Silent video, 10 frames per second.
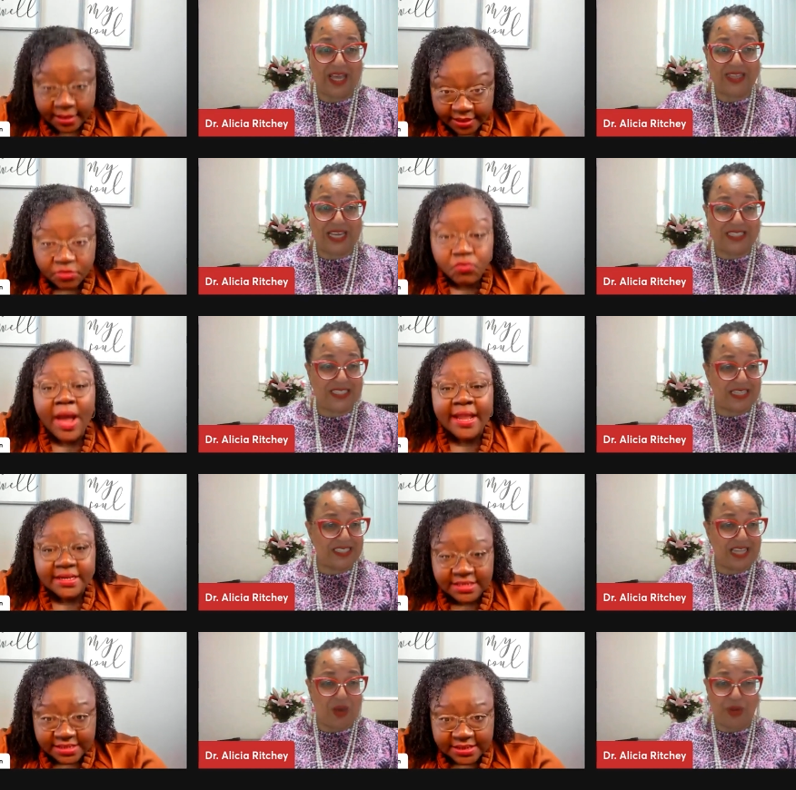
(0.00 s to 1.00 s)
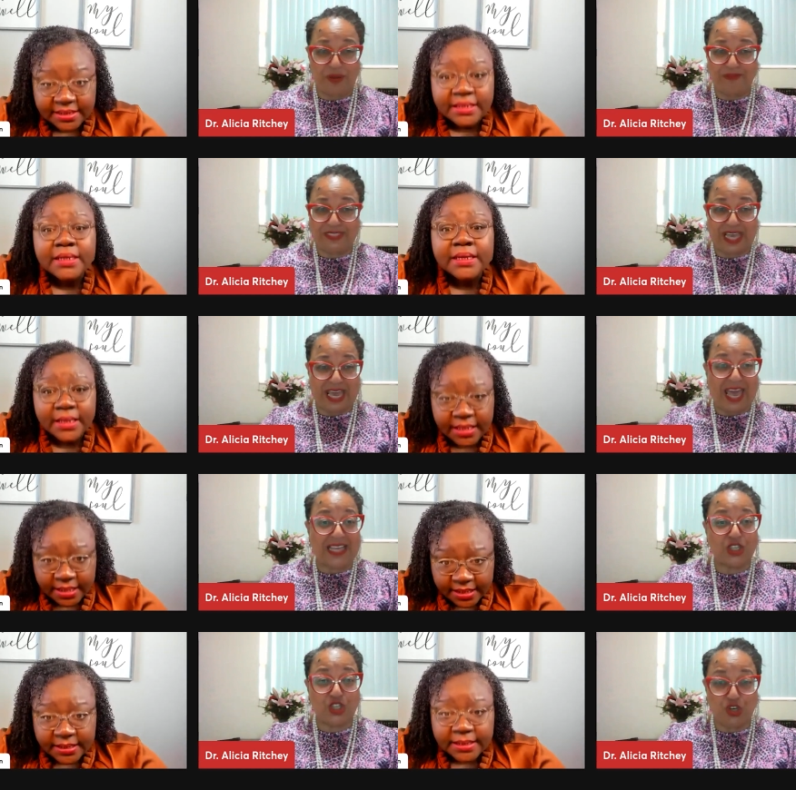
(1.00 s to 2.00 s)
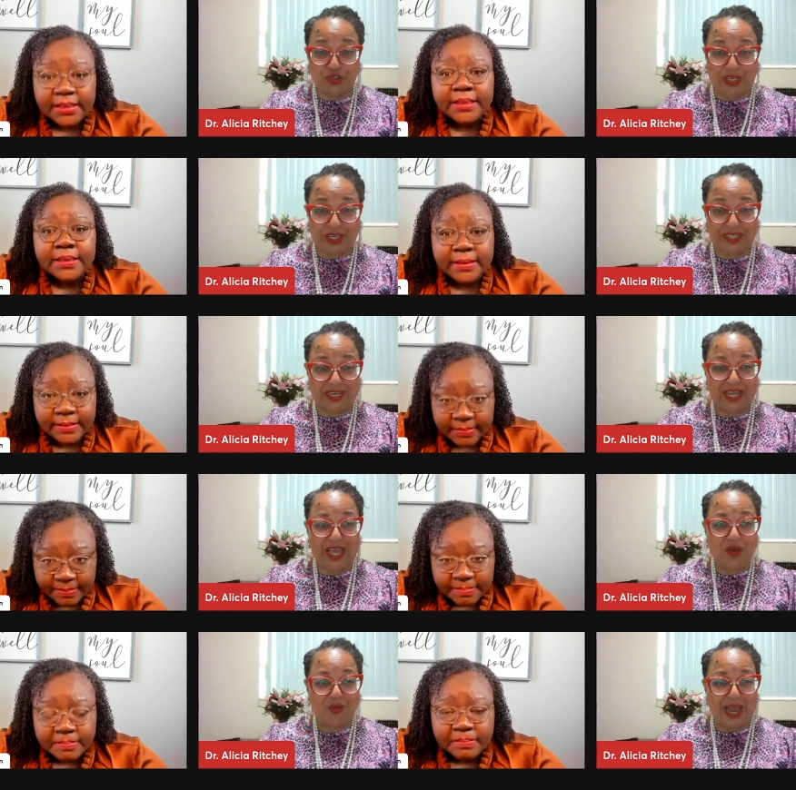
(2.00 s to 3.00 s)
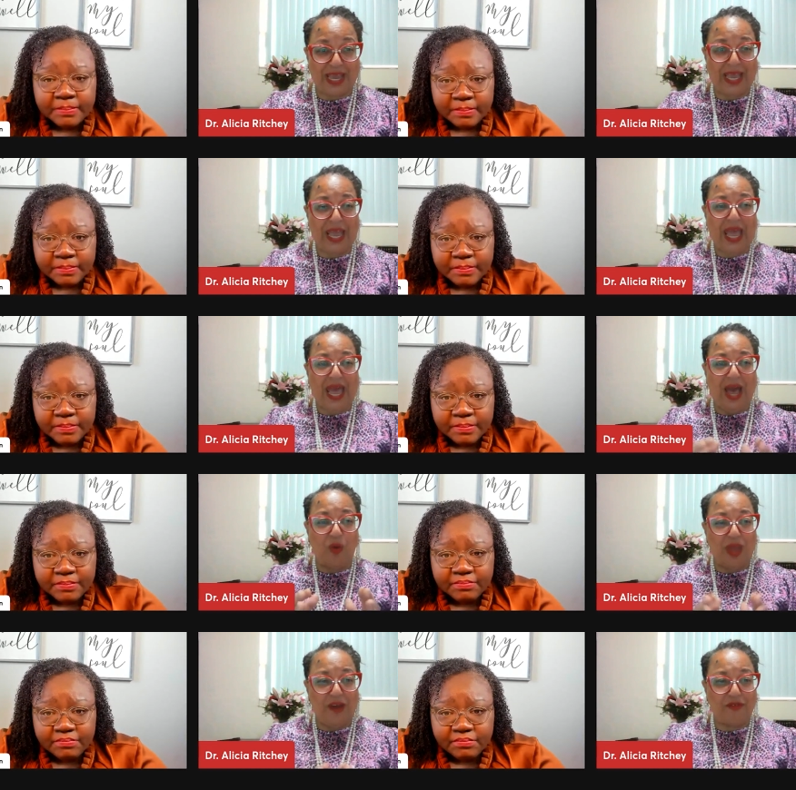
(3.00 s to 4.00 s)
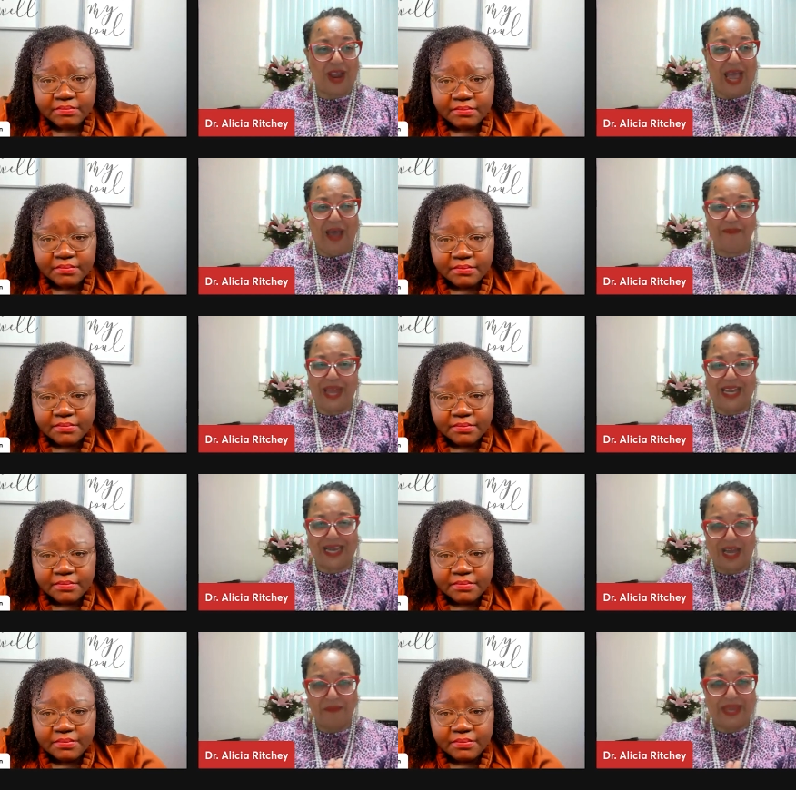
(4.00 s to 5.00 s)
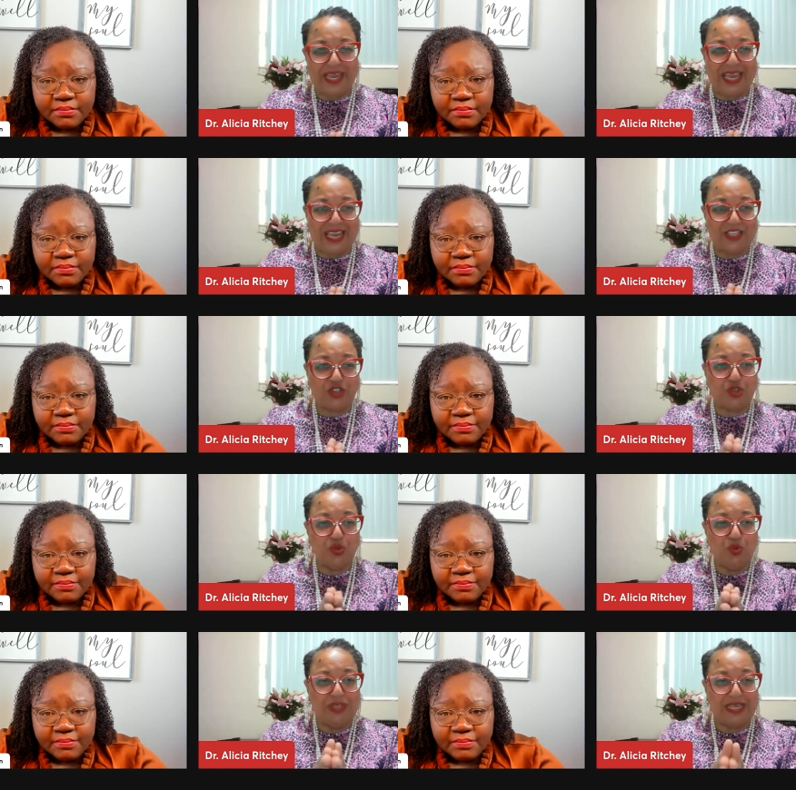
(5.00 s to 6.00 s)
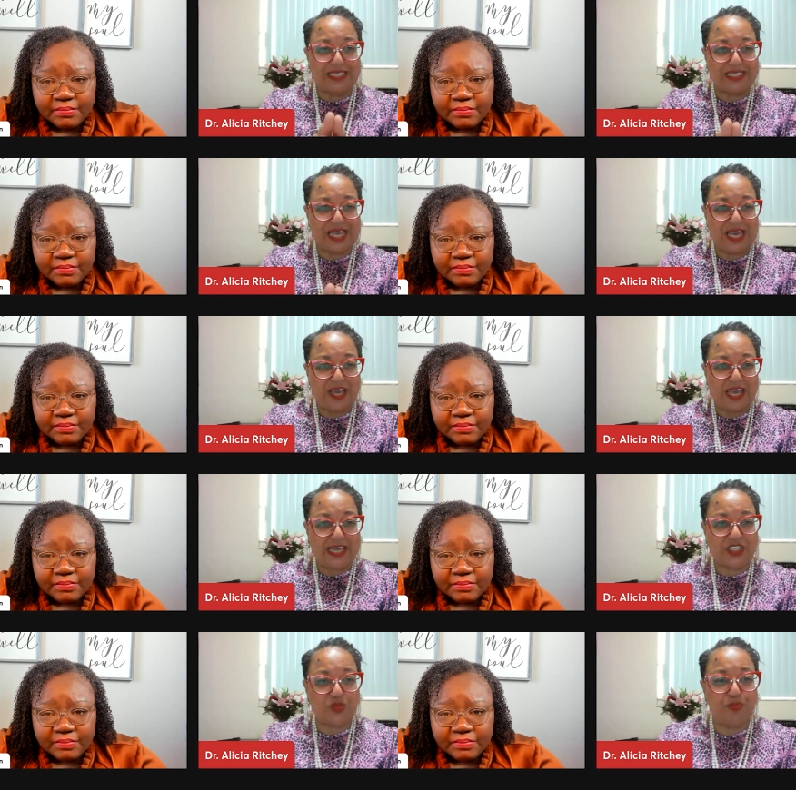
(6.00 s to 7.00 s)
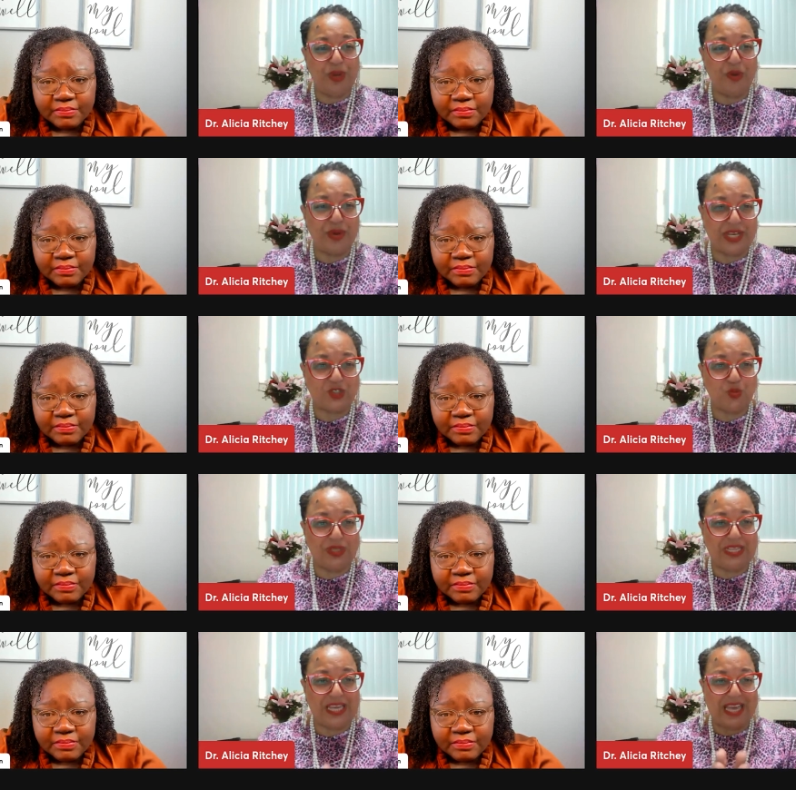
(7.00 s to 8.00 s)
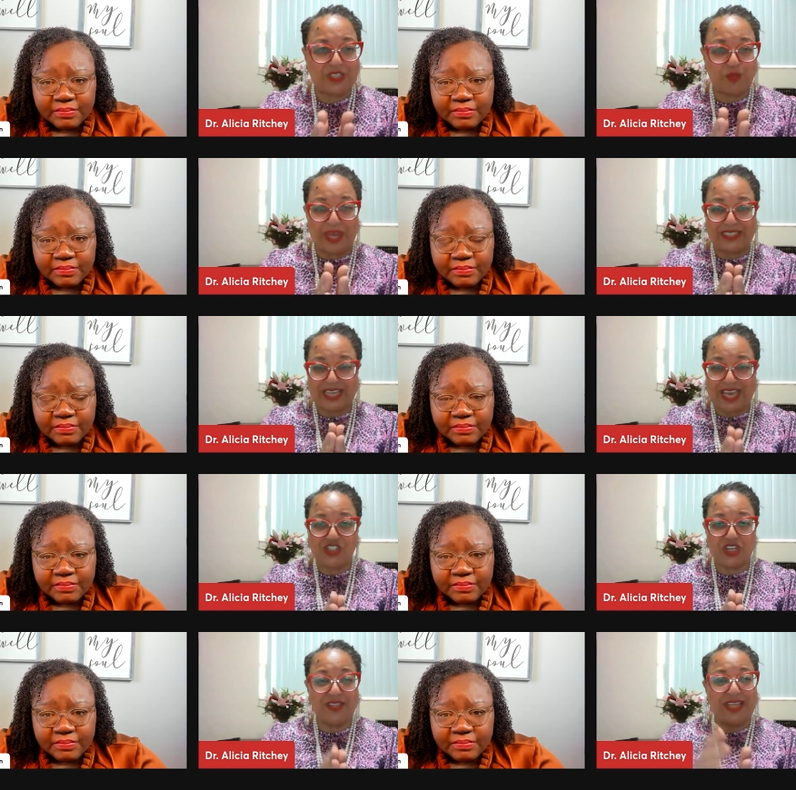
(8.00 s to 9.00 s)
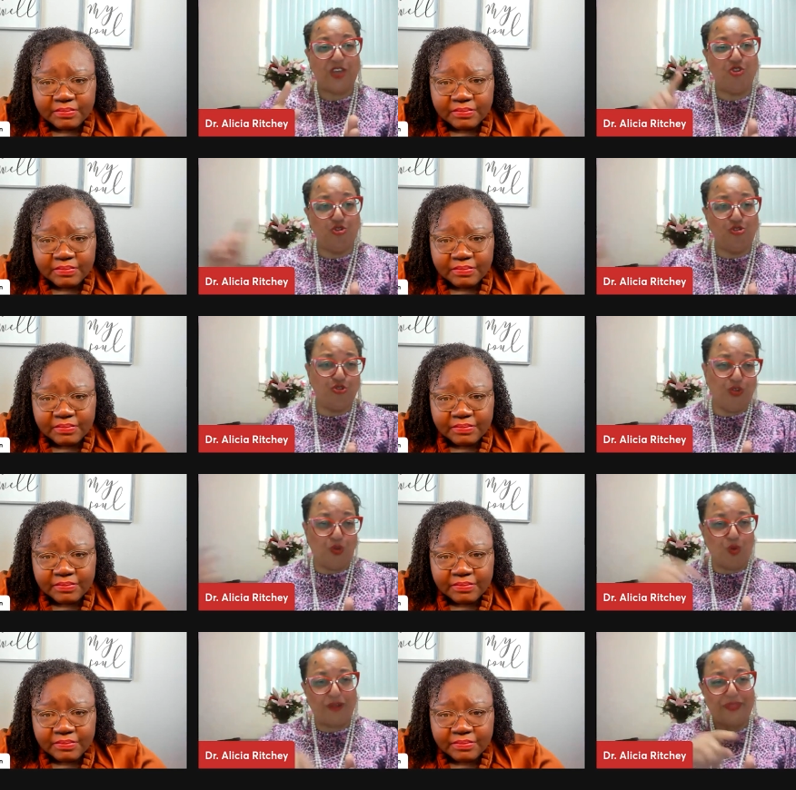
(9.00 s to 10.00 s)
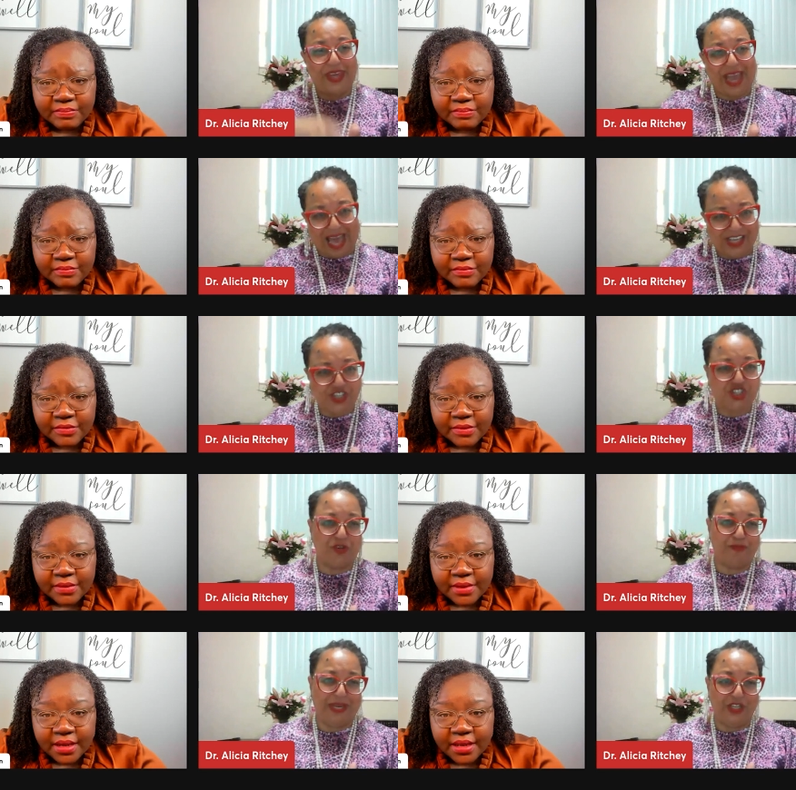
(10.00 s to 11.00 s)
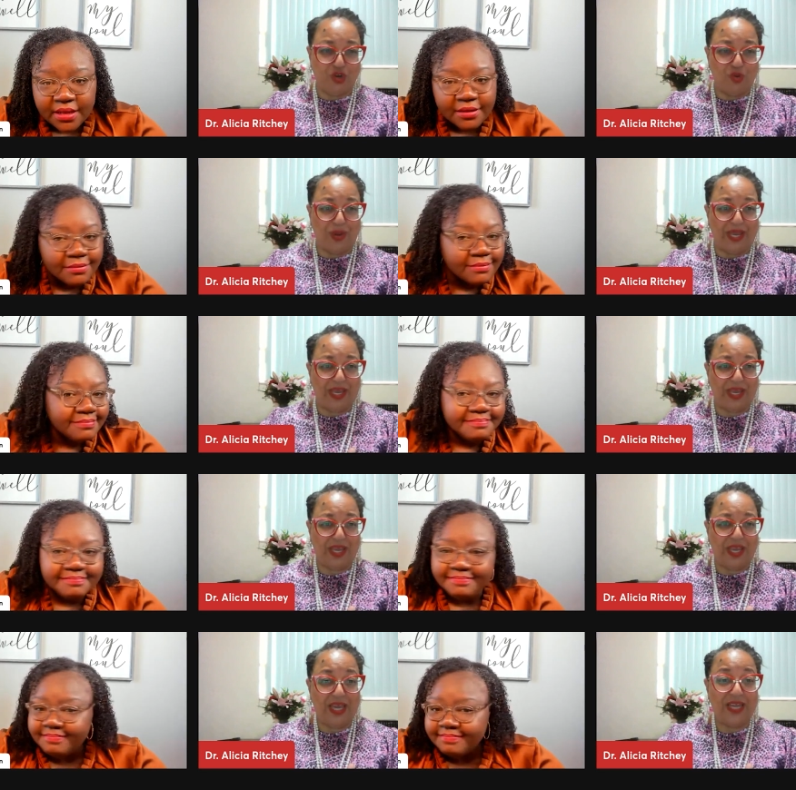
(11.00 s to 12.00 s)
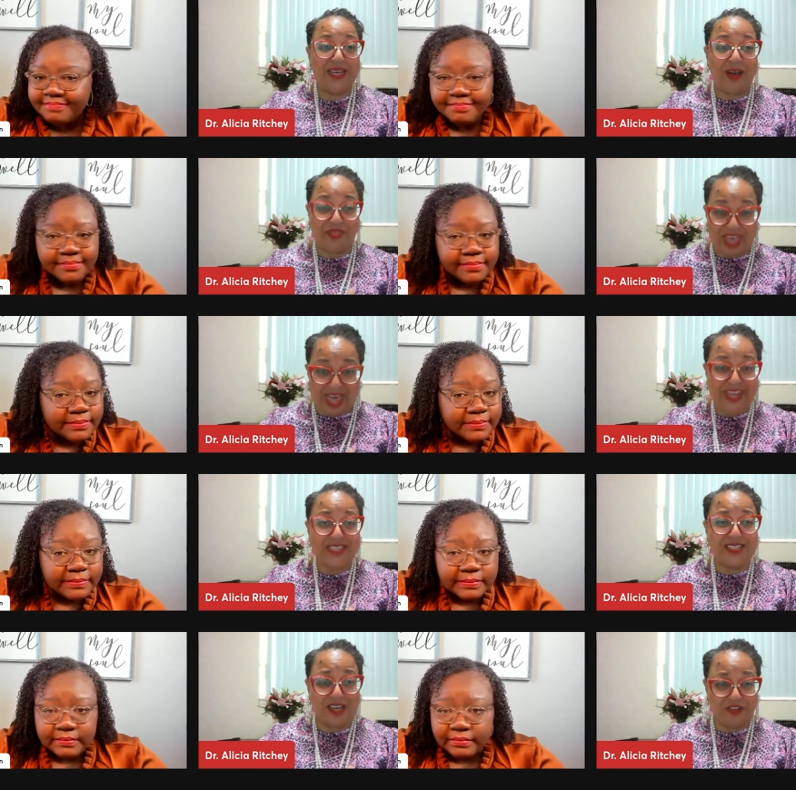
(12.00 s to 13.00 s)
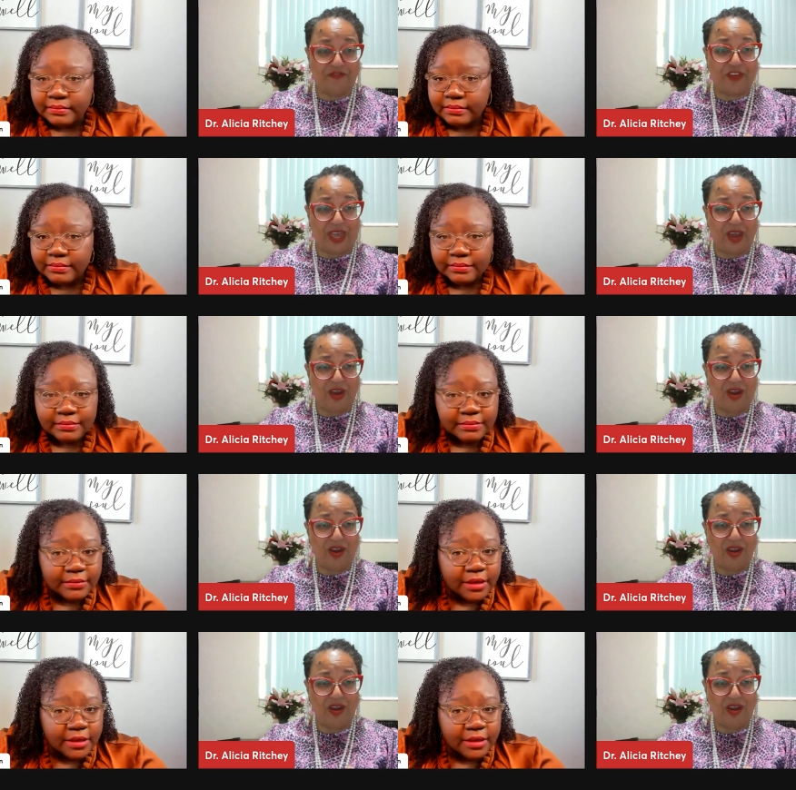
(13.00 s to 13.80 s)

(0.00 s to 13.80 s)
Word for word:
Speaker 1: That, right. That's not what I'm saying as a union, mm-hmm. right? However, I'm not coming into this experience with the expectation that you do the work that I should be doing. Now, that is unfair.